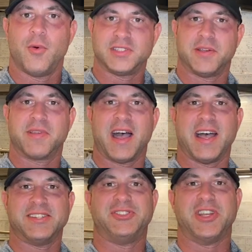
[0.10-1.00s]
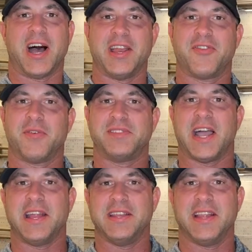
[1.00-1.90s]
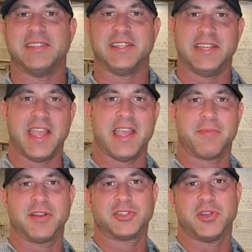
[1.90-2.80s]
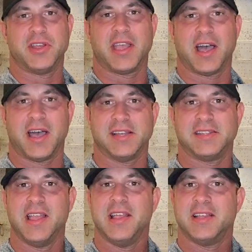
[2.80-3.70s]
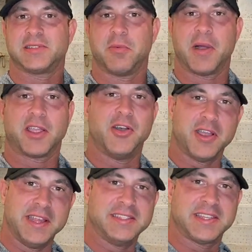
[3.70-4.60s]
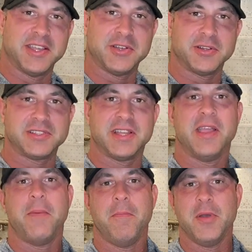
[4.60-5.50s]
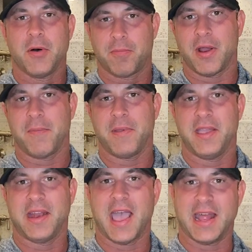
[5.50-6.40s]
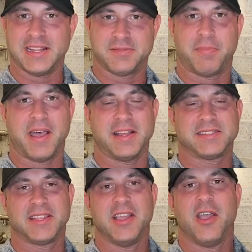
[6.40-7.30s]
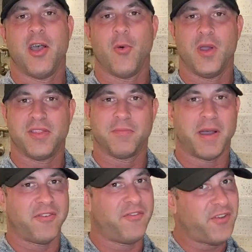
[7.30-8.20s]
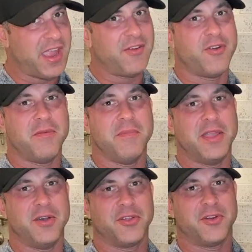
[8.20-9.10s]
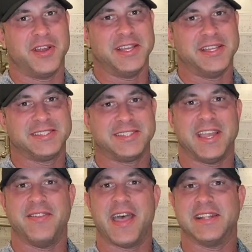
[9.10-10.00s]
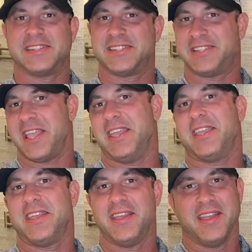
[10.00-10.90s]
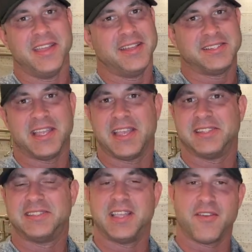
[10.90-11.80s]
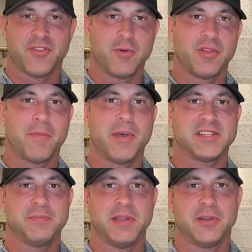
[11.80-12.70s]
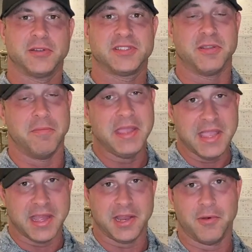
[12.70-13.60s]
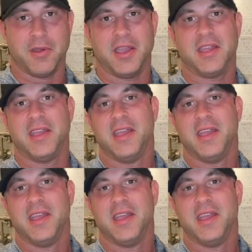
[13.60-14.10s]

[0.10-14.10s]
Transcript: What's up guys? John here from Titan and today I'm going to show you guys some of my cooking skills, meal prepping at its best with my favorite meal there is and that's steak. Steak is definitely one of the best meals to me anyway.